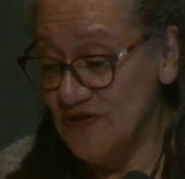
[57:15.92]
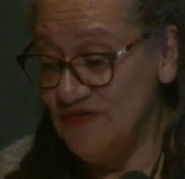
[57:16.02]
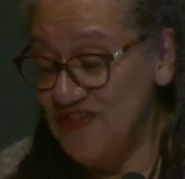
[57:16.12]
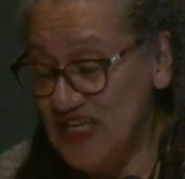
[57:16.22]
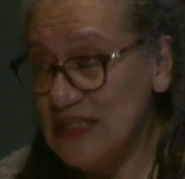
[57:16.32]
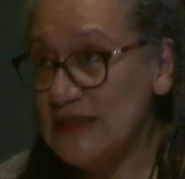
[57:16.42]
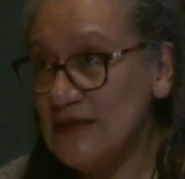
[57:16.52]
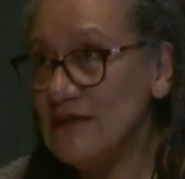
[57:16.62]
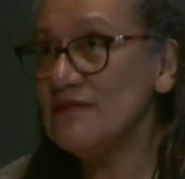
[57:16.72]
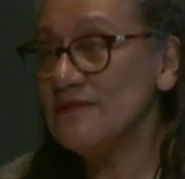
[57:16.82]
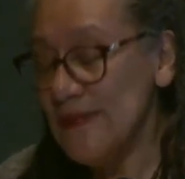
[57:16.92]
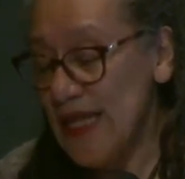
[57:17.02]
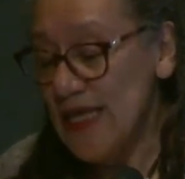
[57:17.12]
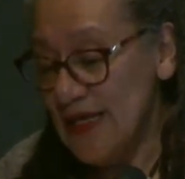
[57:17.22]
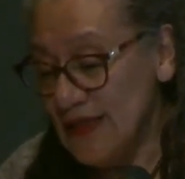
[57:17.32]
feat
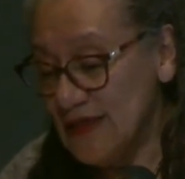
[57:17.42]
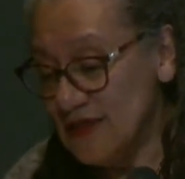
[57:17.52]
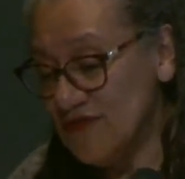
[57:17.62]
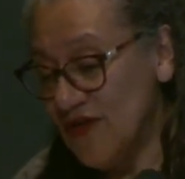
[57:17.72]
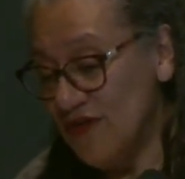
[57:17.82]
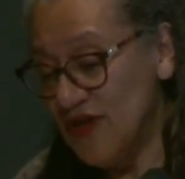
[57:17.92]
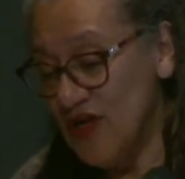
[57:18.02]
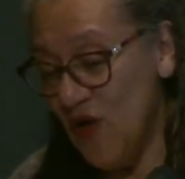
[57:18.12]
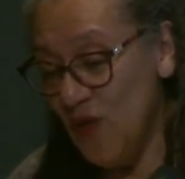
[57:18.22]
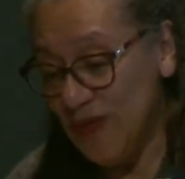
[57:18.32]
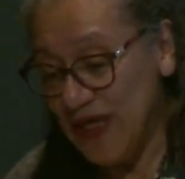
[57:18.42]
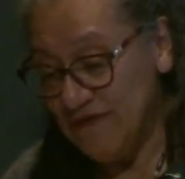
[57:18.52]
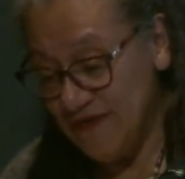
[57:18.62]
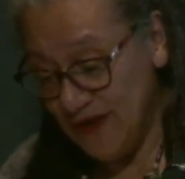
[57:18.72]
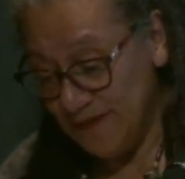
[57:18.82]
that is very
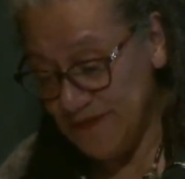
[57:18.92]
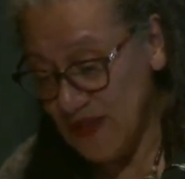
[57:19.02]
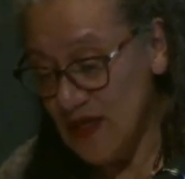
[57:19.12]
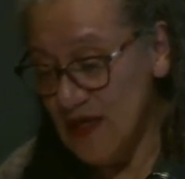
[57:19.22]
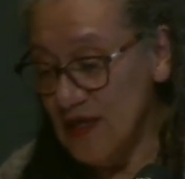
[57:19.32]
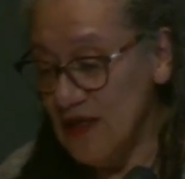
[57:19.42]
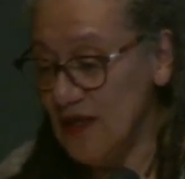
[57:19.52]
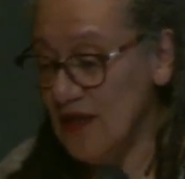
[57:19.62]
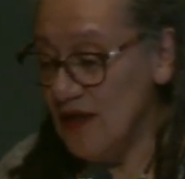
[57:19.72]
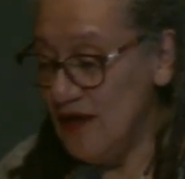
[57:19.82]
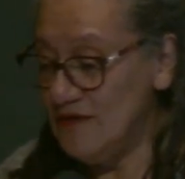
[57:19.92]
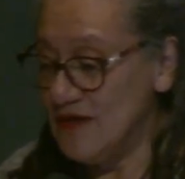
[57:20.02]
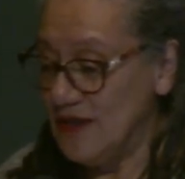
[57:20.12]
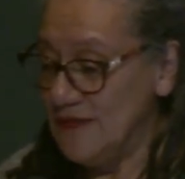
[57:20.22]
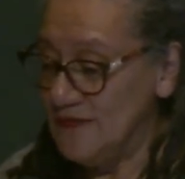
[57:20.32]
hope-giving.
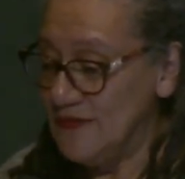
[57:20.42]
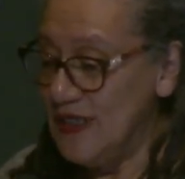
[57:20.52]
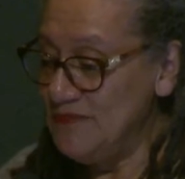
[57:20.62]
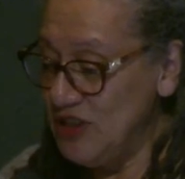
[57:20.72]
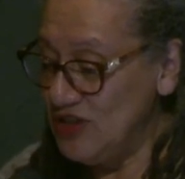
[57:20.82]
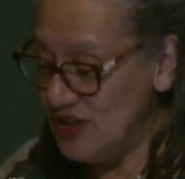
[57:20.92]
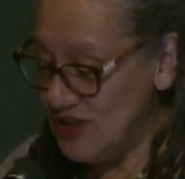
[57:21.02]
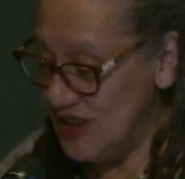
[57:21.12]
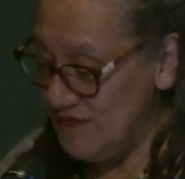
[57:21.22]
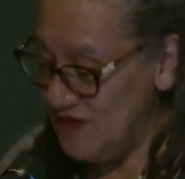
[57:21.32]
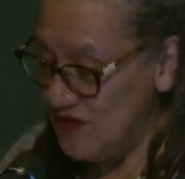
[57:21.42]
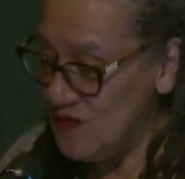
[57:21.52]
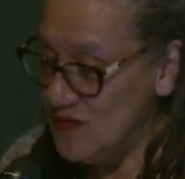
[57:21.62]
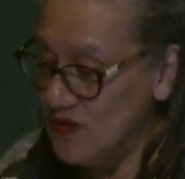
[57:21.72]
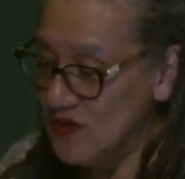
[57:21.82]
Okay, let me just give
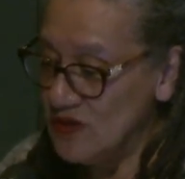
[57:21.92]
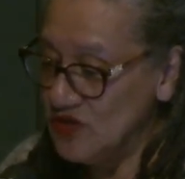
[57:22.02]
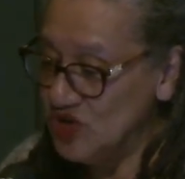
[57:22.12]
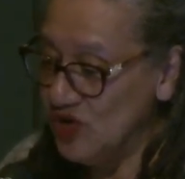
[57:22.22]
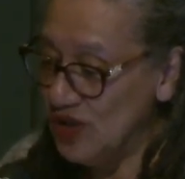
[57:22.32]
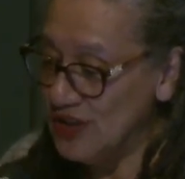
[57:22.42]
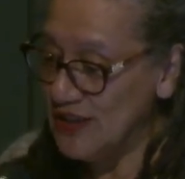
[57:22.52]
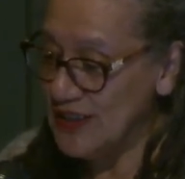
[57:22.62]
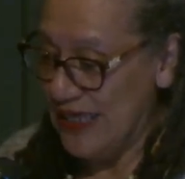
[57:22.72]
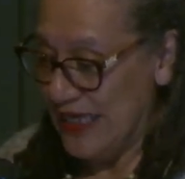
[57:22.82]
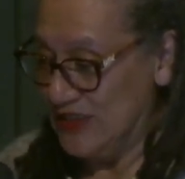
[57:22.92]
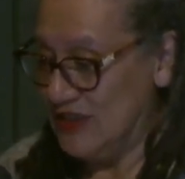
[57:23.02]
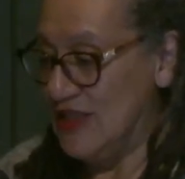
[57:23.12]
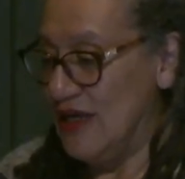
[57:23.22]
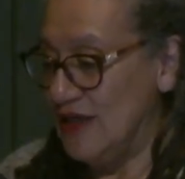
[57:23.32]
you a short case
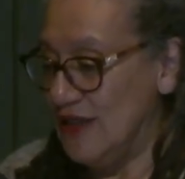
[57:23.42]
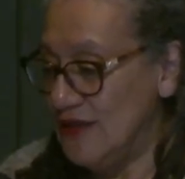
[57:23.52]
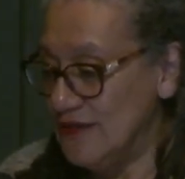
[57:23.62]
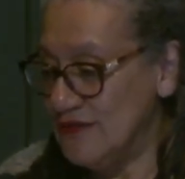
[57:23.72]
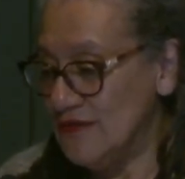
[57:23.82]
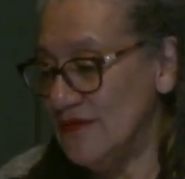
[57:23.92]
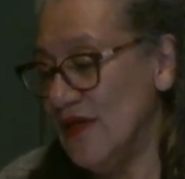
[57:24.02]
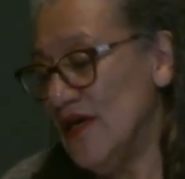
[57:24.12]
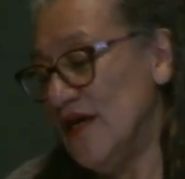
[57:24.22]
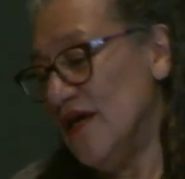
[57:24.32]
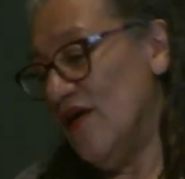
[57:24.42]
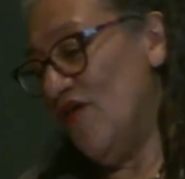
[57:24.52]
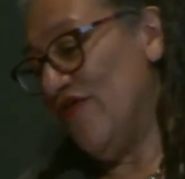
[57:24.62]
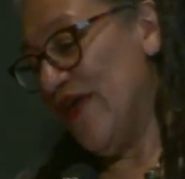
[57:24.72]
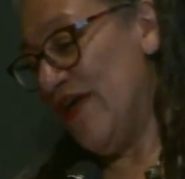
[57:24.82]
study
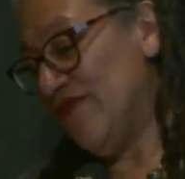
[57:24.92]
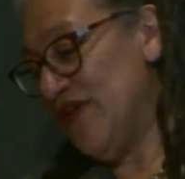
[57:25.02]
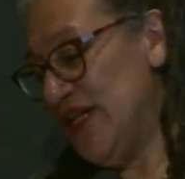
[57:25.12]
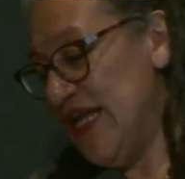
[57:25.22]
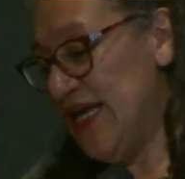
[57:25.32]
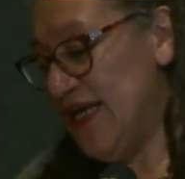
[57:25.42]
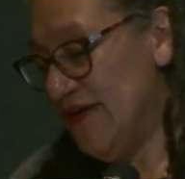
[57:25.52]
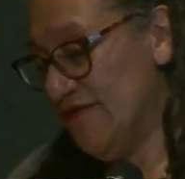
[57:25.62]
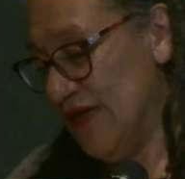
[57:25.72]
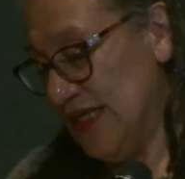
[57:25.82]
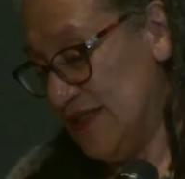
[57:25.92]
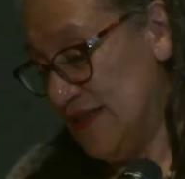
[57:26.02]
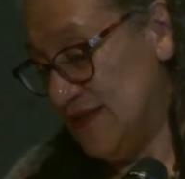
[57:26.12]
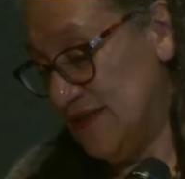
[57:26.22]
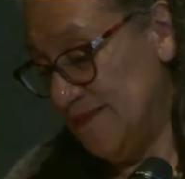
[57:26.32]
of everyday
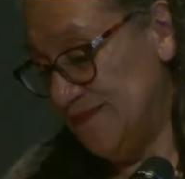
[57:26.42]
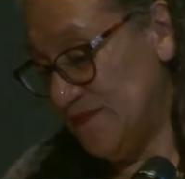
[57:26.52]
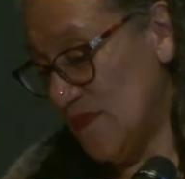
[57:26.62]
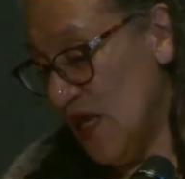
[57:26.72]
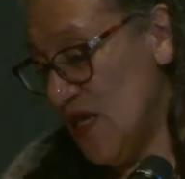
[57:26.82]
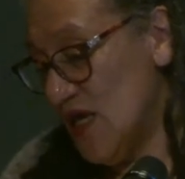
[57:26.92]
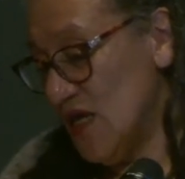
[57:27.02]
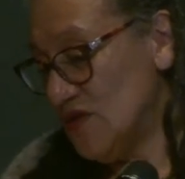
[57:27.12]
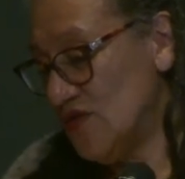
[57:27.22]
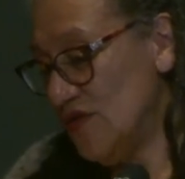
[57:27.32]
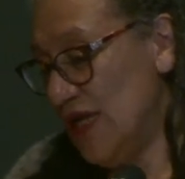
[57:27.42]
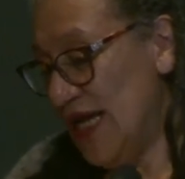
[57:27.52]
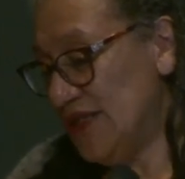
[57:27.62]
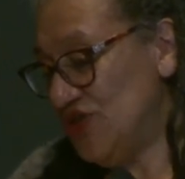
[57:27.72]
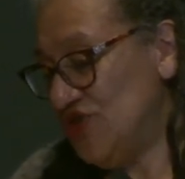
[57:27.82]
racism. So
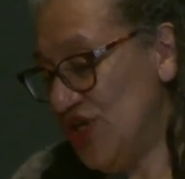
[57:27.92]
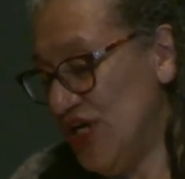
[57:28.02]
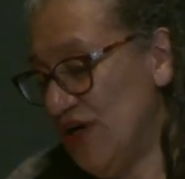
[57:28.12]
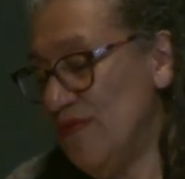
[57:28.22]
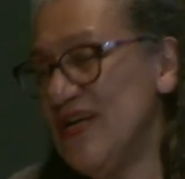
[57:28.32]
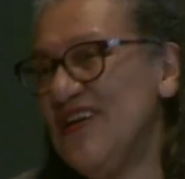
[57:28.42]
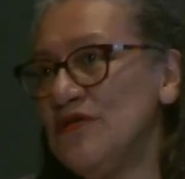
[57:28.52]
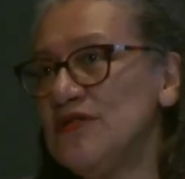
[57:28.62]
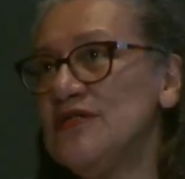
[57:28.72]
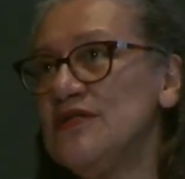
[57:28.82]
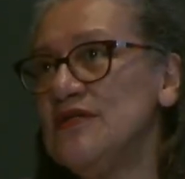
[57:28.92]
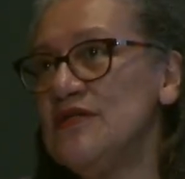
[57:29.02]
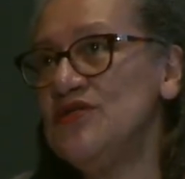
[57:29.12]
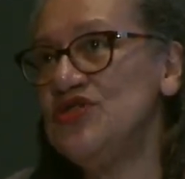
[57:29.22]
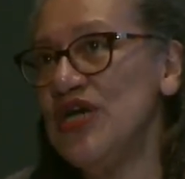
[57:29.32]
last year, when I was
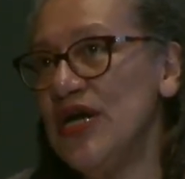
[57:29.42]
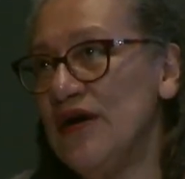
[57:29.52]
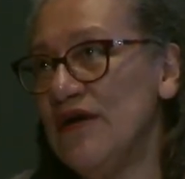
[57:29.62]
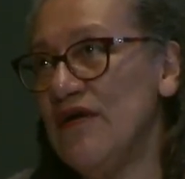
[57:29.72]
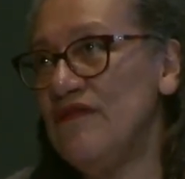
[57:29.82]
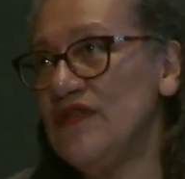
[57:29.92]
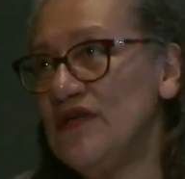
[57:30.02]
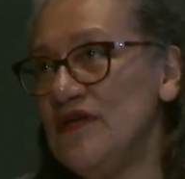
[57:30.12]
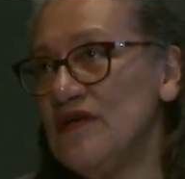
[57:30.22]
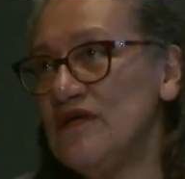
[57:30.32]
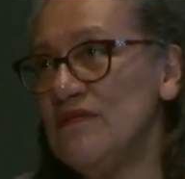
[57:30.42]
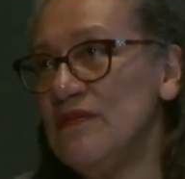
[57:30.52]
the chair of the